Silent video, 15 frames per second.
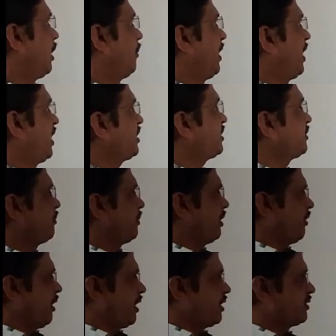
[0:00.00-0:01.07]
Hepatitis
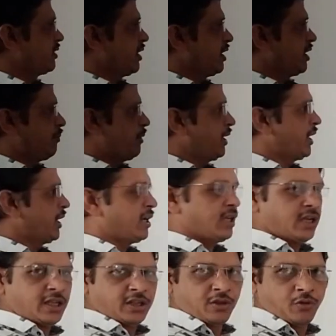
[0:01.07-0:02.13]
B virus
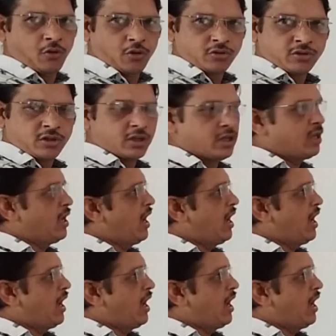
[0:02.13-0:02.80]
replicates in the host